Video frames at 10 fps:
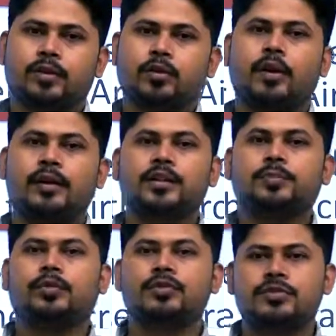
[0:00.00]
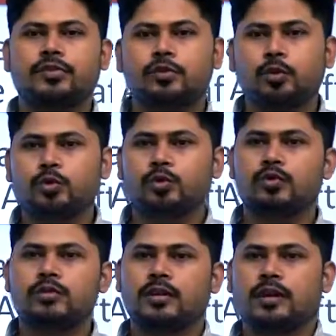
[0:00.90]
So under the provision of those
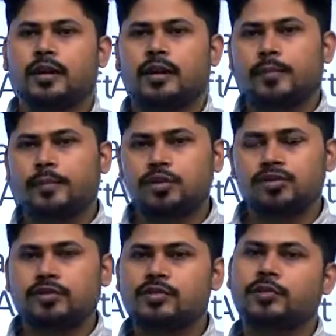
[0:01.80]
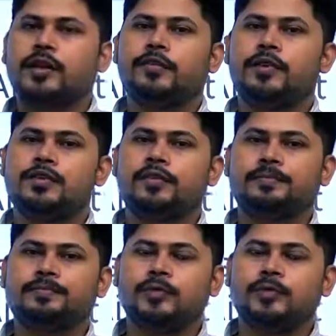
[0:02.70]
rules, Ministry of Civil Aviation,